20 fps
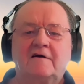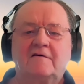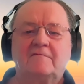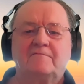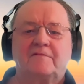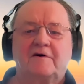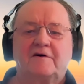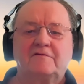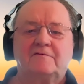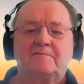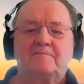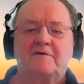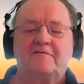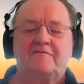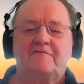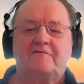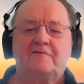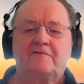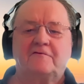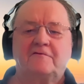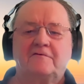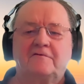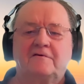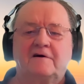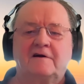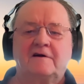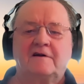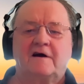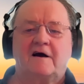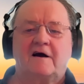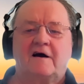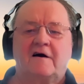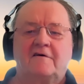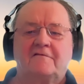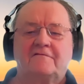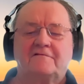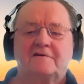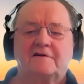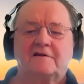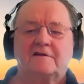both before and
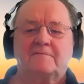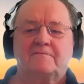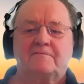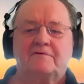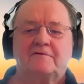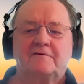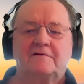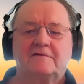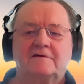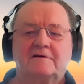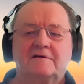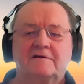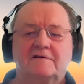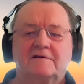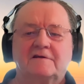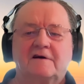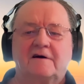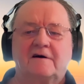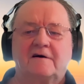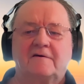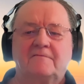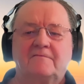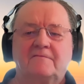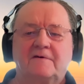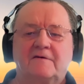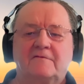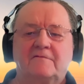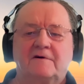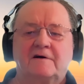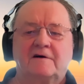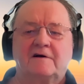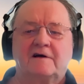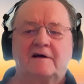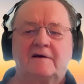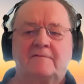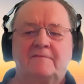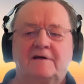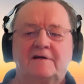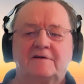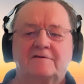after the point in time where
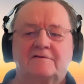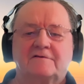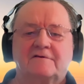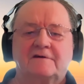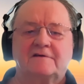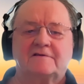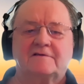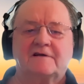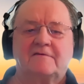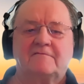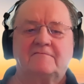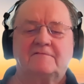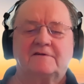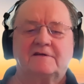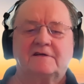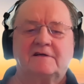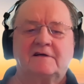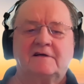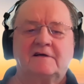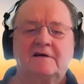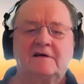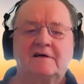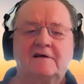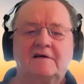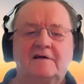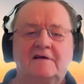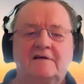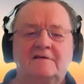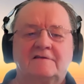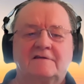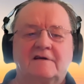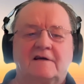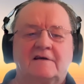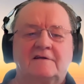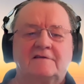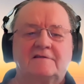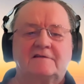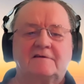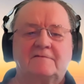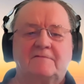MH370 is
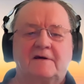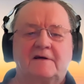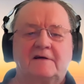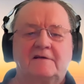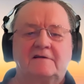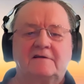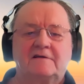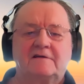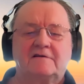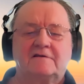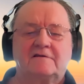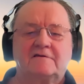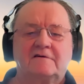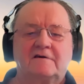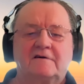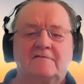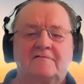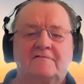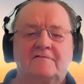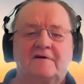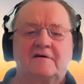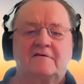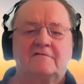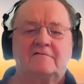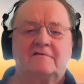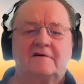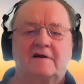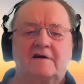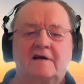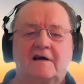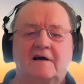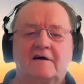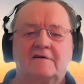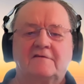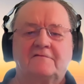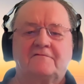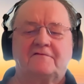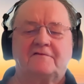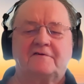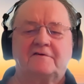estimated to have run out
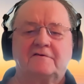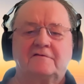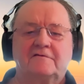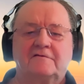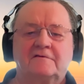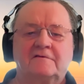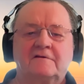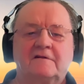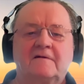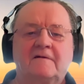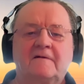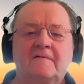of fuel